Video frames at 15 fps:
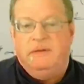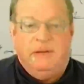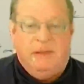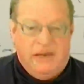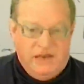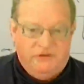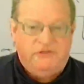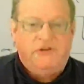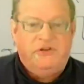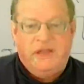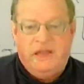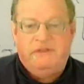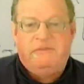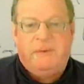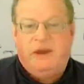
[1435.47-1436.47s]

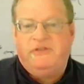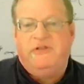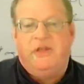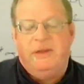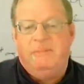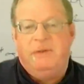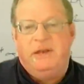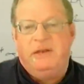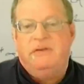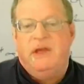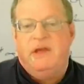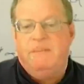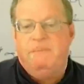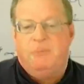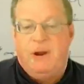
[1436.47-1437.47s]
initially, especially, but
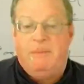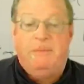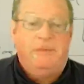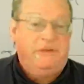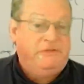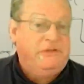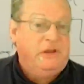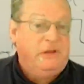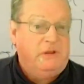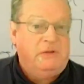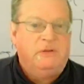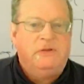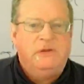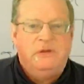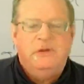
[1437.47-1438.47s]
probably
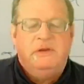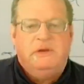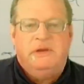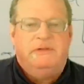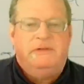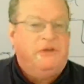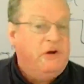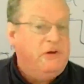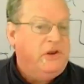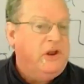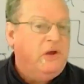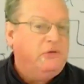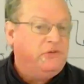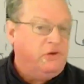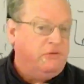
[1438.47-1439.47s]
still. It's hard to
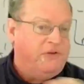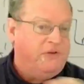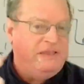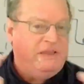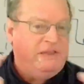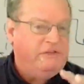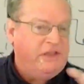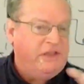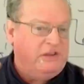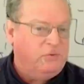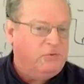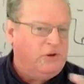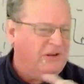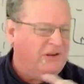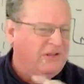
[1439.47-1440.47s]
know. So you find these things
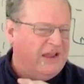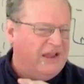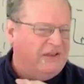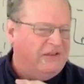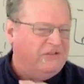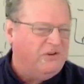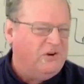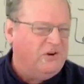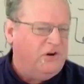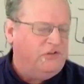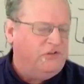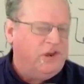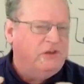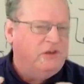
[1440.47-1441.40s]
where they're like discouraging